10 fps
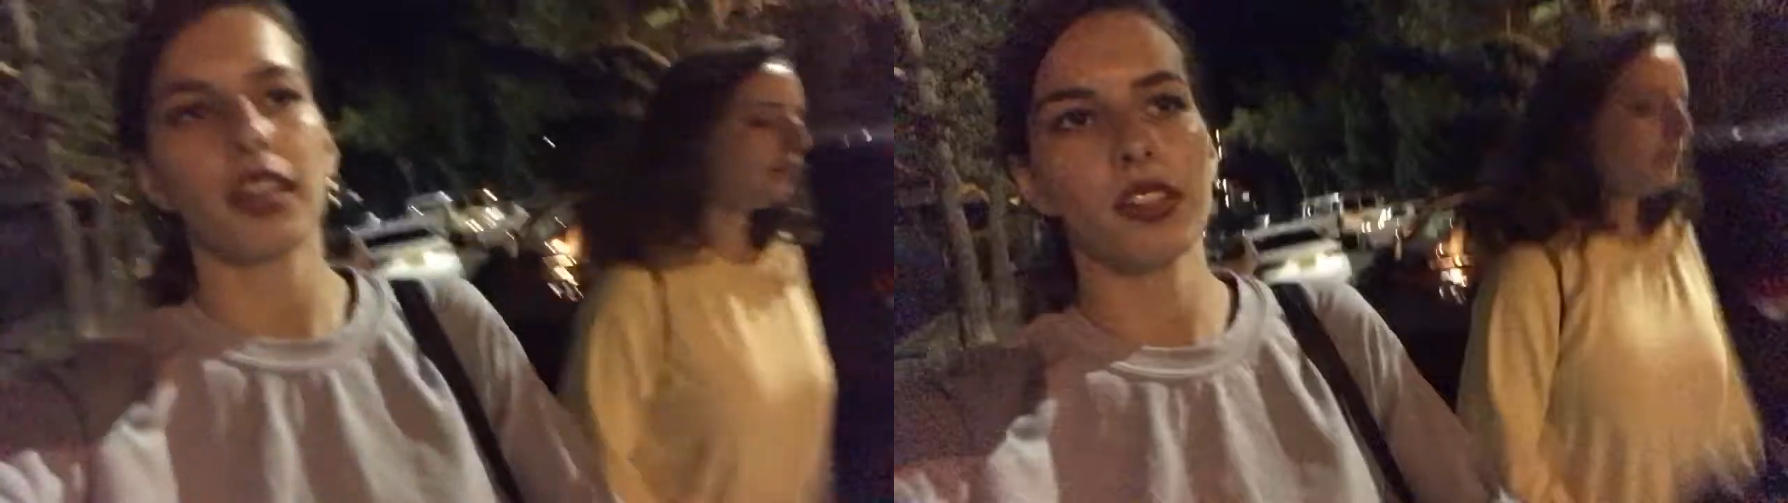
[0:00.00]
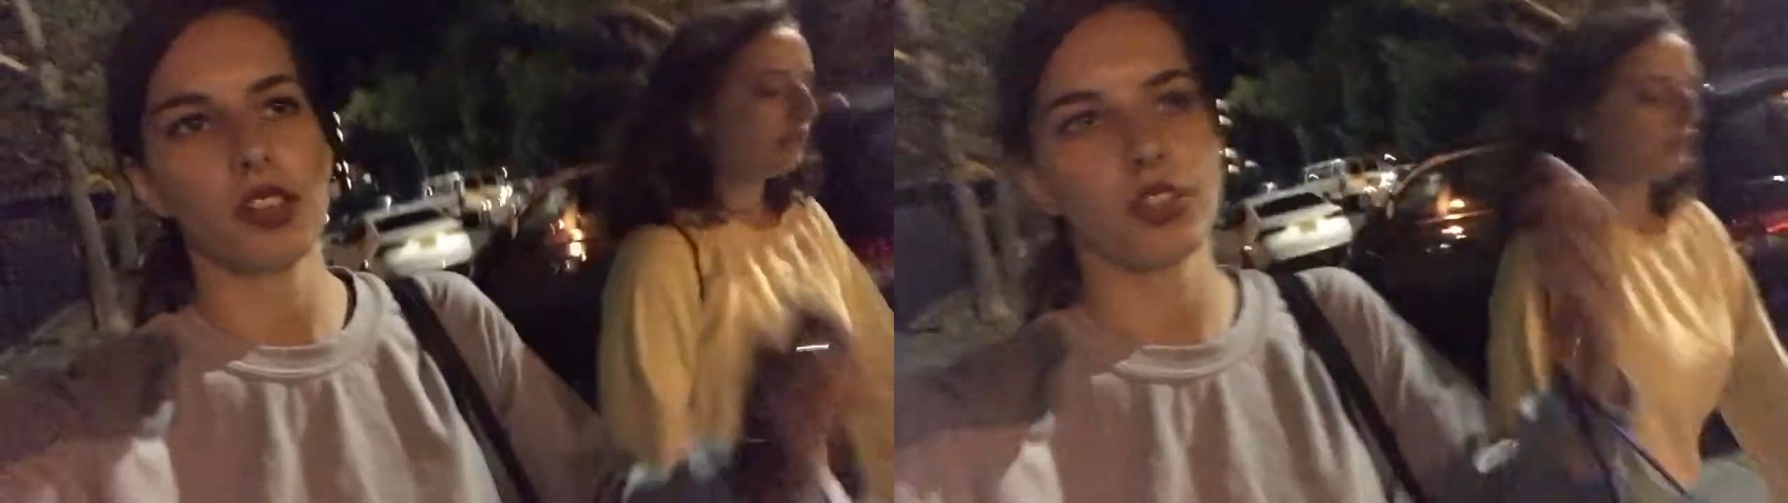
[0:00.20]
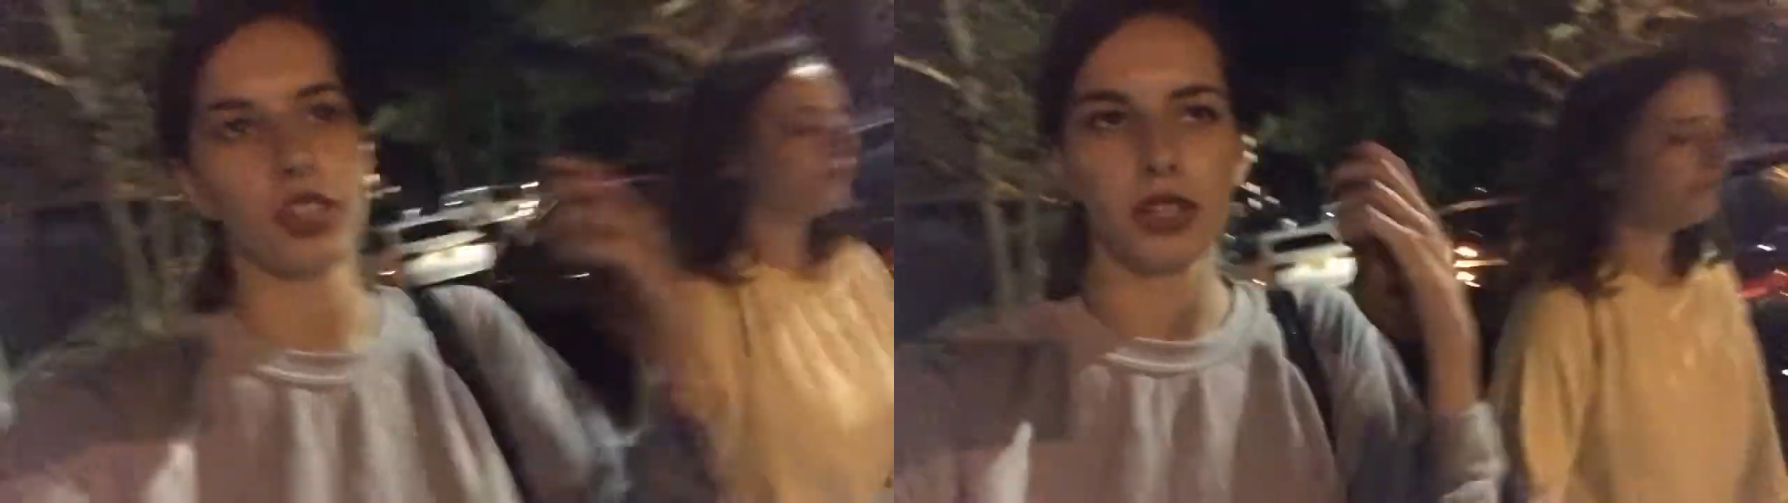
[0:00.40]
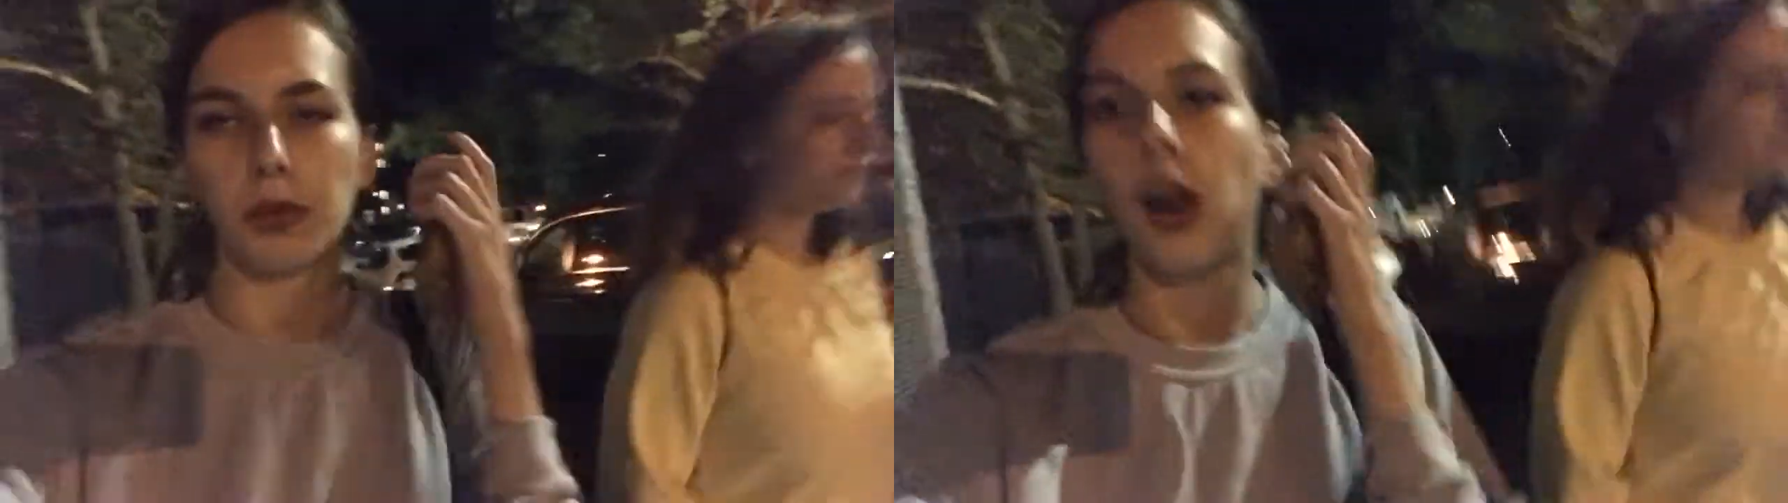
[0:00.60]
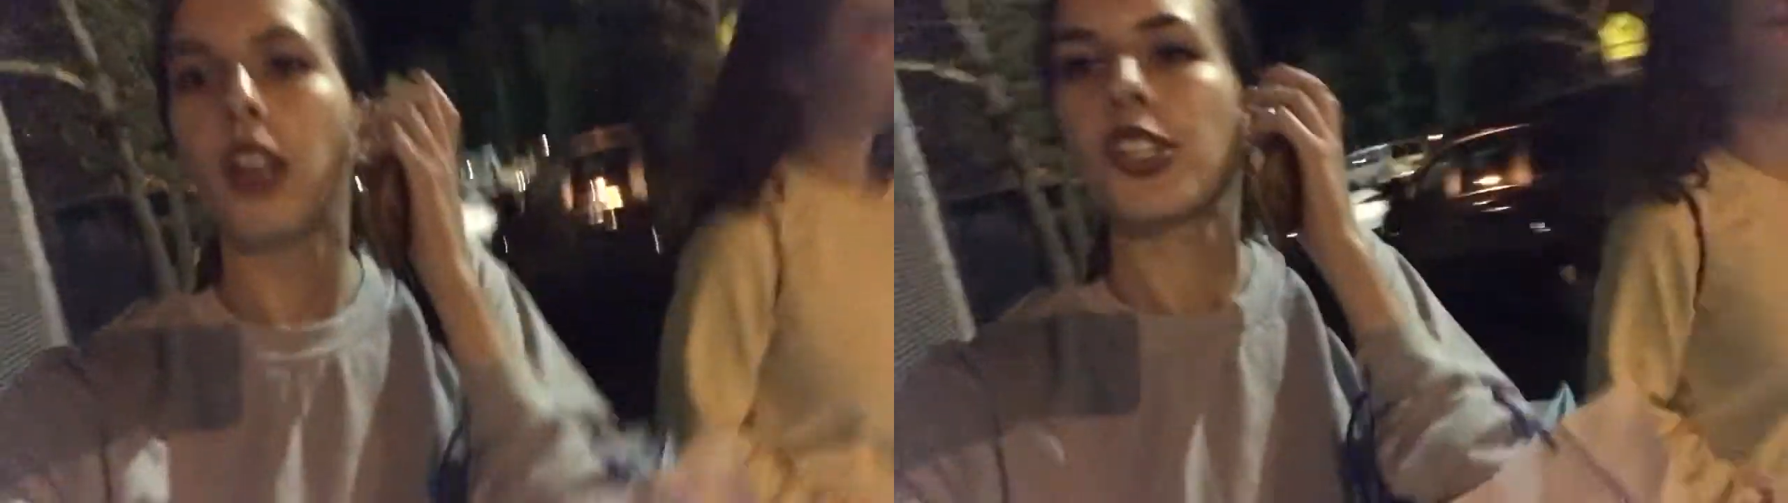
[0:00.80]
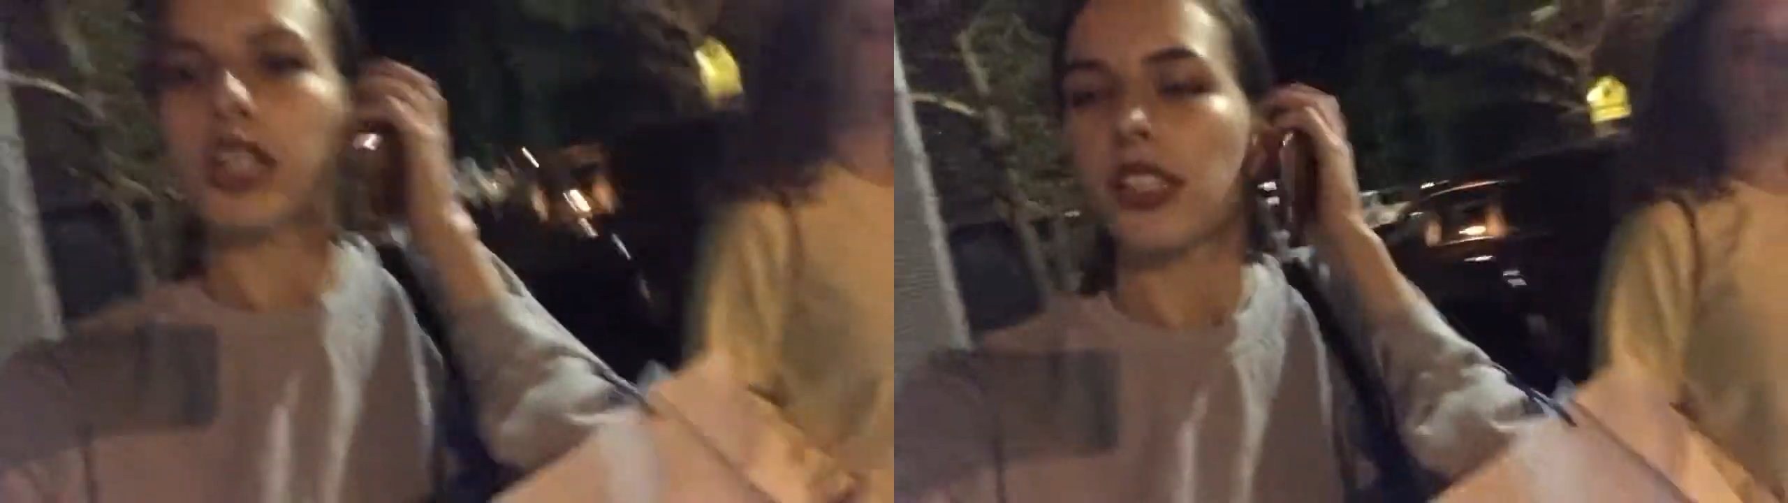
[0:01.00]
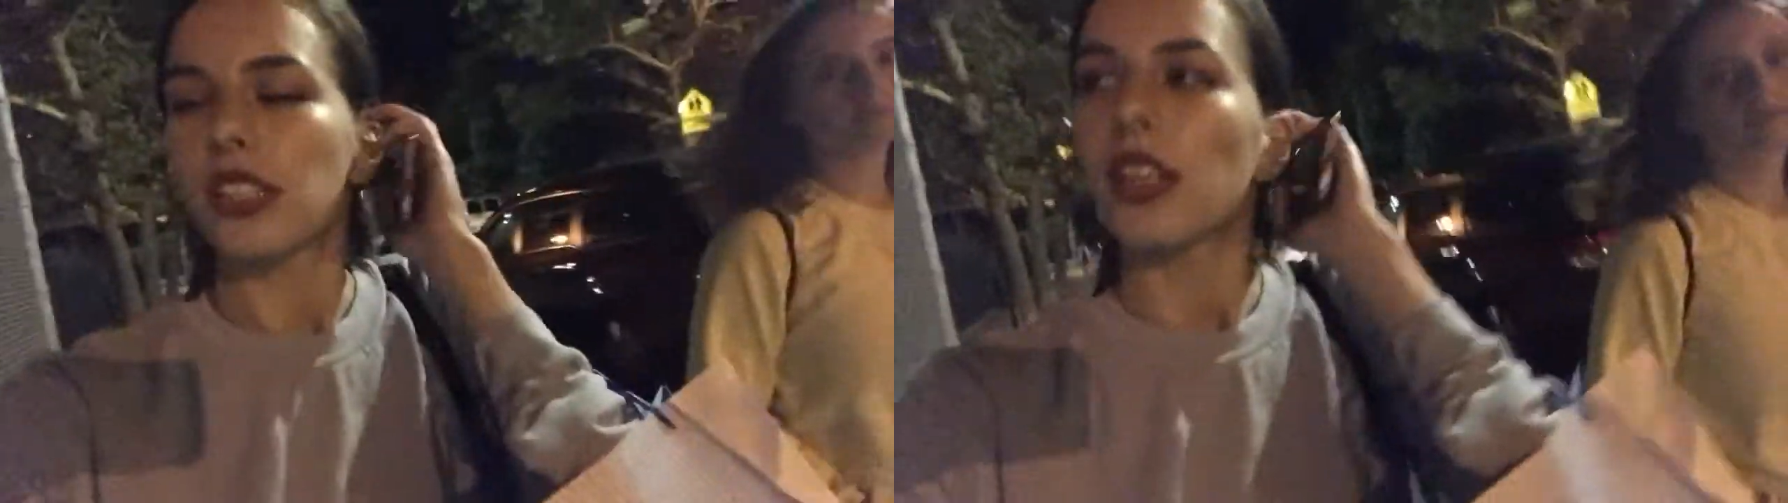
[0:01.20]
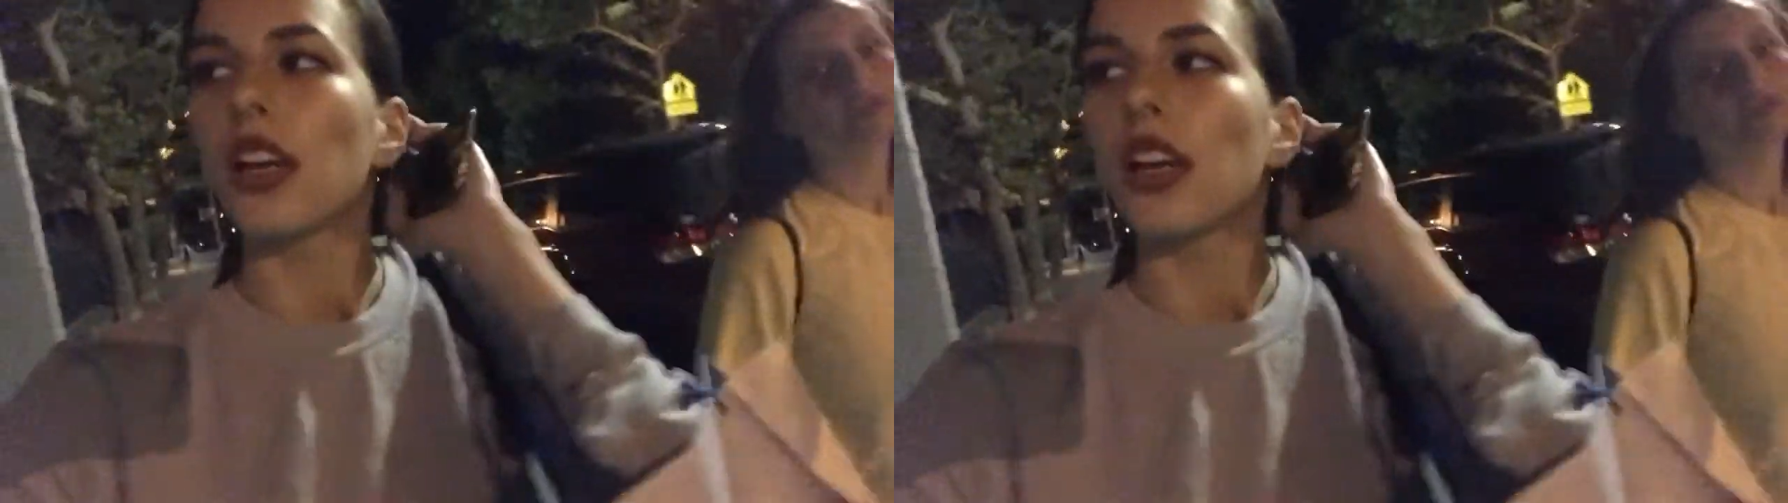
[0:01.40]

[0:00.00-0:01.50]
it's also like the projects.